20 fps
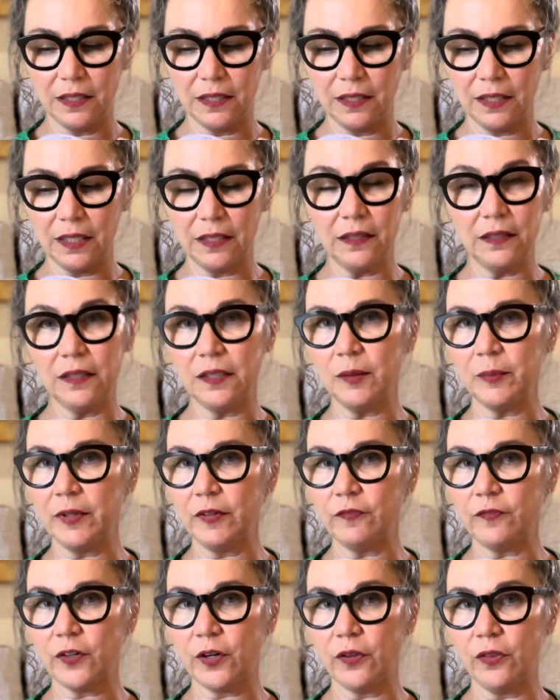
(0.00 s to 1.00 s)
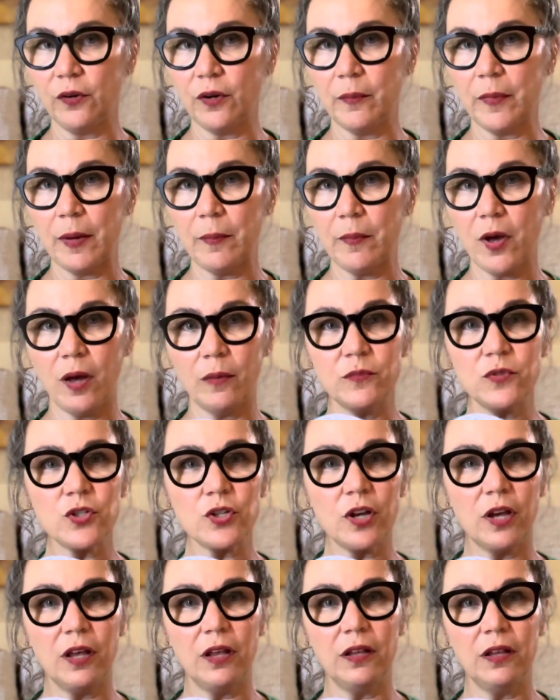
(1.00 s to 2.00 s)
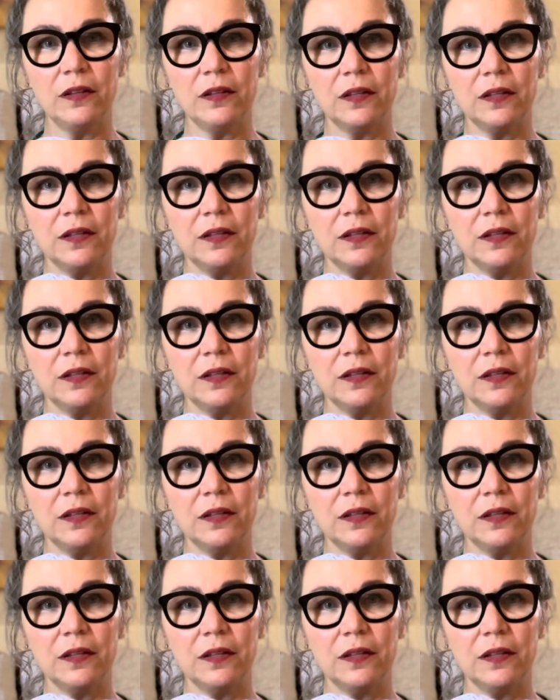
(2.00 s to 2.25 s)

get a little bit farther on my mom's shawl,